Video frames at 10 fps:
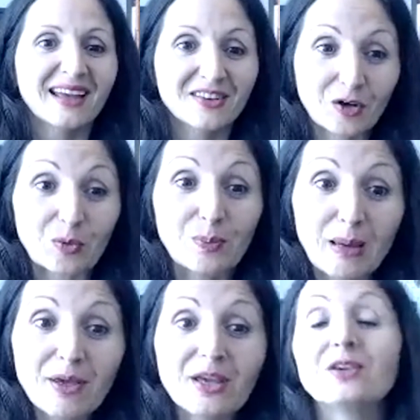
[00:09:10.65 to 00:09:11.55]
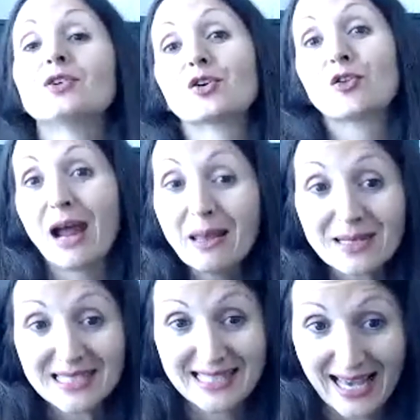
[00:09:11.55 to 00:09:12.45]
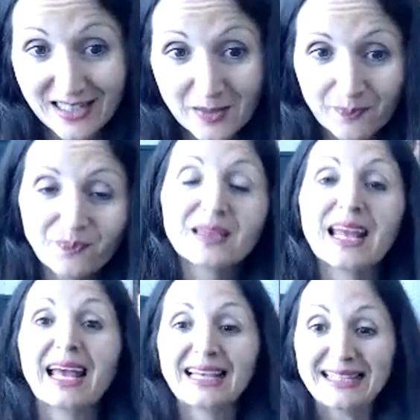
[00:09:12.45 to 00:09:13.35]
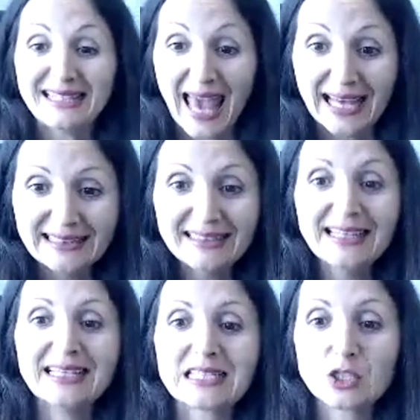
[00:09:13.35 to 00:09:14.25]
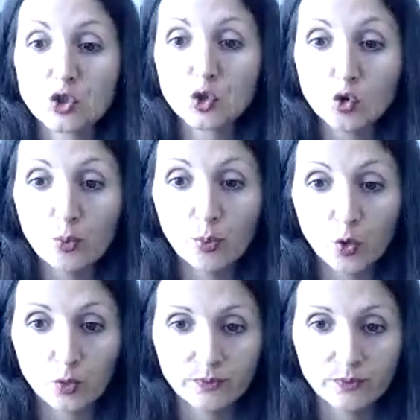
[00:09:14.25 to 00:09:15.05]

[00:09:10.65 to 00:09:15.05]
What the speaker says: So maybe your grandma said, jedi supu.